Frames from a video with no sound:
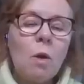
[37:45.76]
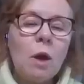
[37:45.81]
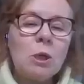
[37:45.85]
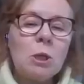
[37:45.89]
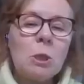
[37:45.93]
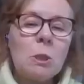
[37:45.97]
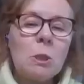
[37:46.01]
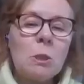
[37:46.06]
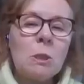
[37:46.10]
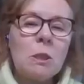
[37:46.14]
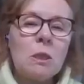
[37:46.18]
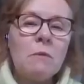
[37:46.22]

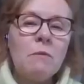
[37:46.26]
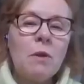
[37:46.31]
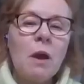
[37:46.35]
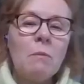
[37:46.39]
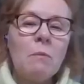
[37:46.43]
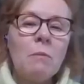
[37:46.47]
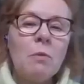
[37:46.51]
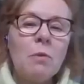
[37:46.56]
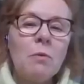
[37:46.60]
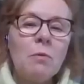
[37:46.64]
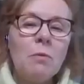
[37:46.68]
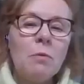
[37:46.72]
questions that have
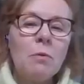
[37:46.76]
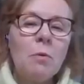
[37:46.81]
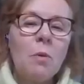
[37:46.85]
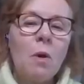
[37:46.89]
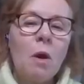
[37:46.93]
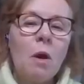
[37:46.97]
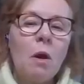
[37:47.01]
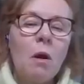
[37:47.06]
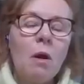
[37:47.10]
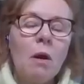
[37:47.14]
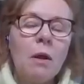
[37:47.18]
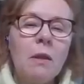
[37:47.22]
come through
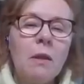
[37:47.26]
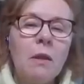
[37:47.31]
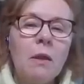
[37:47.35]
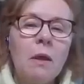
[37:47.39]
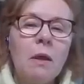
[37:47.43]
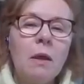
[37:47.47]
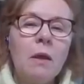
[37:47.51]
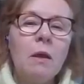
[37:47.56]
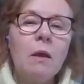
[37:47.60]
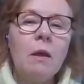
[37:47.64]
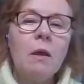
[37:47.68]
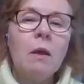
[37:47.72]

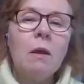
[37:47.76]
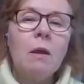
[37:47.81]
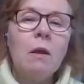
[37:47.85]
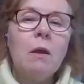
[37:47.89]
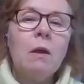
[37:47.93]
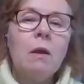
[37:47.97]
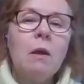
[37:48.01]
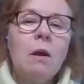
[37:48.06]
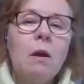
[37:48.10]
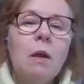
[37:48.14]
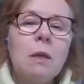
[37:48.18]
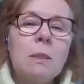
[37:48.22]
on
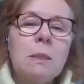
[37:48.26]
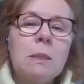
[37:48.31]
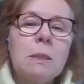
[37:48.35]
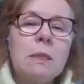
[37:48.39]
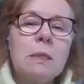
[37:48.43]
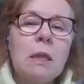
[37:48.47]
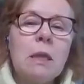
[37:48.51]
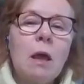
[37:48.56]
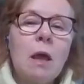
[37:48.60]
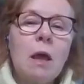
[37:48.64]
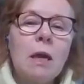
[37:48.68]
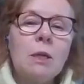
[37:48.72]

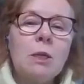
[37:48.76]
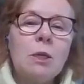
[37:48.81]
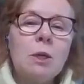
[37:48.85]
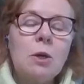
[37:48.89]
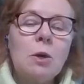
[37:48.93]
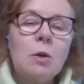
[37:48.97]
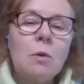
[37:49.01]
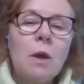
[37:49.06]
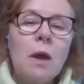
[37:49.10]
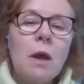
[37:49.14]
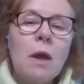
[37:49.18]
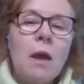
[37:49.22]

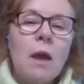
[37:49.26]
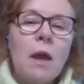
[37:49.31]
Slido.